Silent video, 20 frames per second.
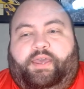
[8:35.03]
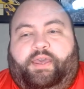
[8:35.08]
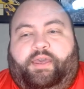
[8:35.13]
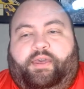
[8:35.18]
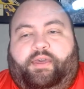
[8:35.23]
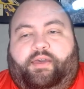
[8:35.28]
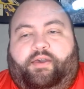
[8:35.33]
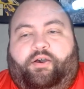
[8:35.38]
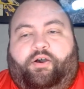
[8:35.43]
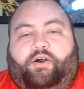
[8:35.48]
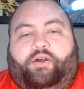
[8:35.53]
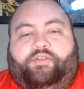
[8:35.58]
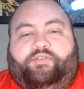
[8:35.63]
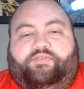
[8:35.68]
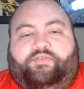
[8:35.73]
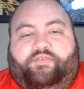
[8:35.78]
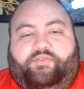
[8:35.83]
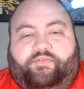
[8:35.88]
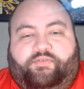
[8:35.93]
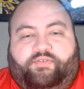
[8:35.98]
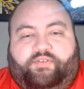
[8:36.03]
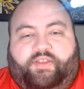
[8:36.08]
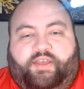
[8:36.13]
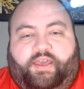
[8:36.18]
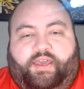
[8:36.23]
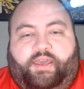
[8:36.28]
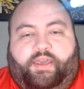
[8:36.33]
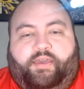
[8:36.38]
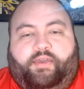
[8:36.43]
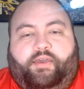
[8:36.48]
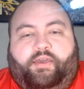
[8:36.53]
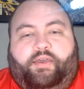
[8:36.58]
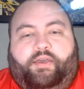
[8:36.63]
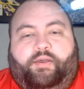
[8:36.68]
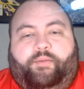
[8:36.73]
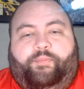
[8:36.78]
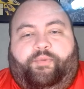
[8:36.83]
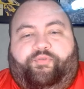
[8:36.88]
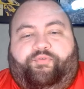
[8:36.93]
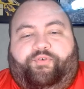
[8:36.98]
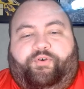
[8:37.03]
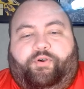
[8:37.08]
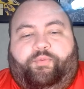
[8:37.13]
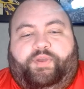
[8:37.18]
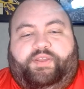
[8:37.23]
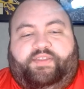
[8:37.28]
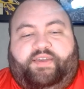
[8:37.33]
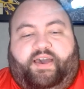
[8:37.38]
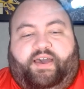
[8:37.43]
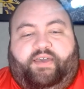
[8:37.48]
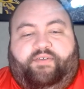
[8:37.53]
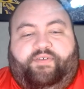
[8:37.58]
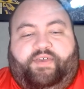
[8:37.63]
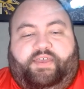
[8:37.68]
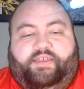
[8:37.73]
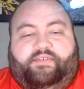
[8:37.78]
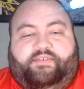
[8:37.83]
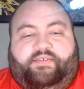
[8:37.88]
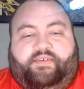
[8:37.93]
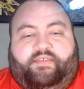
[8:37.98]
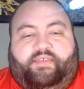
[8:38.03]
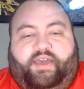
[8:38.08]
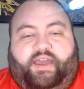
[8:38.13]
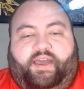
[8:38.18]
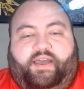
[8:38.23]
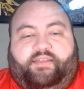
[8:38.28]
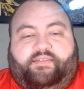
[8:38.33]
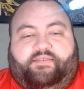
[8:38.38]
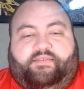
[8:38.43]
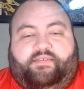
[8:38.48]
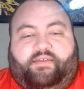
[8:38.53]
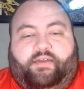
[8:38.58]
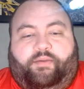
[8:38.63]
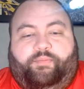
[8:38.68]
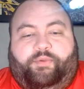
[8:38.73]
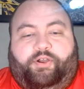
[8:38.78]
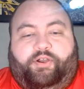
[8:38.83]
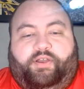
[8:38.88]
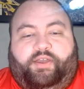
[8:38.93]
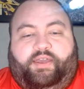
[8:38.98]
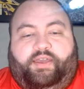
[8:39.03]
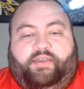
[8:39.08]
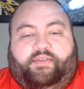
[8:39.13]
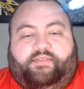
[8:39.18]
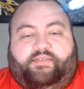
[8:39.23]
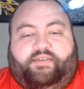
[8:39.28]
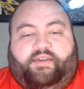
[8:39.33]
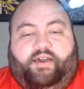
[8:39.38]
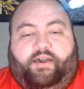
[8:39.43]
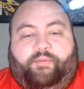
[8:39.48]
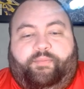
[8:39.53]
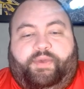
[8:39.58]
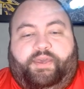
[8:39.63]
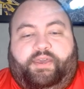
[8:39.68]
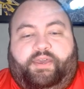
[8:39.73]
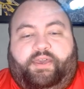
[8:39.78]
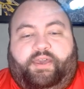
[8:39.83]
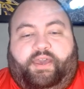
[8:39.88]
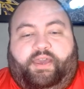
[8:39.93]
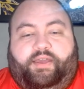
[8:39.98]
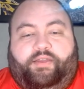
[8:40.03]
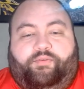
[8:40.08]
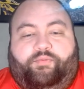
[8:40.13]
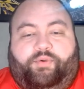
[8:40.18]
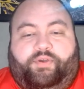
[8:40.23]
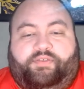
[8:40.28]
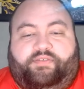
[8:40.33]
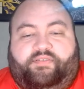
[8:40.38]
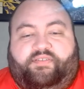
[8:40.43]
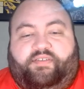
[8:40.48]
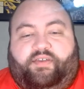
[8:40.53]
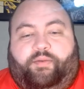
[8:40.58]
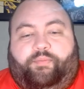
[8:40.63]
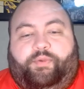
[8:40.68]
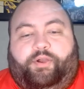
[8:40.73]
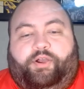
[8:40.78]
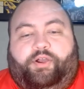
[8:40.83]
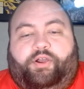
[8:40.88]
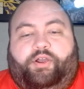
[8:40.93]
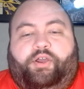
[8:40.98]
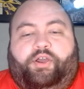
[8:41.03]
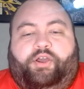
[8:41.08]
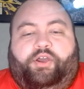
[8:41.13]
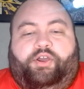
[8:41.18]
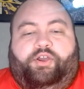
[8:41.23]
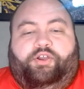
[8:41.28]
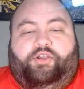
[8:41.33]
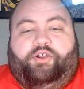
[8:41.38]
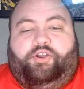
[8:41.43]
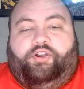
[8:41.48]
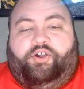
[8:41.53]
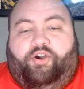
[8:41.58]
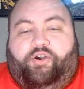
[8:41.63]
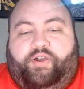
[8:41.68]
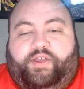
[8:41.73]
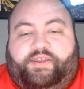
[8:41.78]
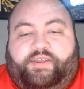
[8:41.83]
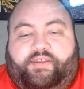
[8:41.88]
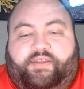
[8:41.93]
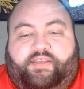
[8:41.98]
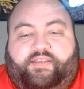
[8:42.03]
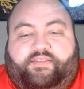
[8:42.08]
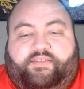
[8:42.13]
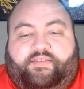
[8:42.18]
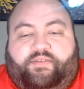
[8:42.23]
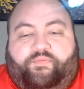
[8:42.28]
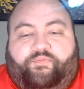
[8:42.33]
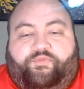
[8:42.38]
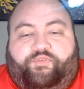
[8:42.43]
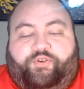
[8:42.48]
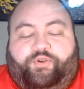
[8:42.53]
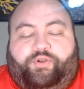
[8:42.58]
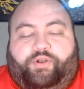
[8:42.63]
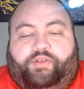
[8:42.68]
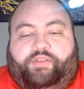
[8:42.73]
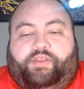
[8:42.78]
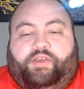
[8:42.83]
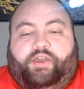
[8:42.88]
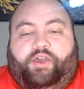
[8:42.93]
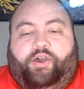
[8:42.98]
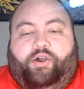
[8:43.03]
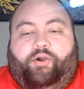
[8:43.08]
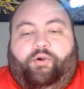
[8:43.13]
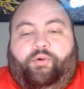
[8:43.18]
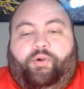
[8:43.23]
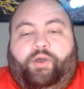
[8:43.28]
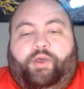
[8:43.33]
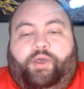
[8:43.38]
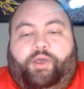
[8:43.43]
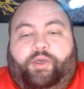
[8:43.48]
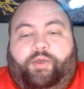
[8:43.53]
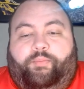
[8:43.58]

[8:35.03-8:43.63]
uh, on Tuesday. Before we dive into that, summer is coming, and with summer, you're going to need some food on the go.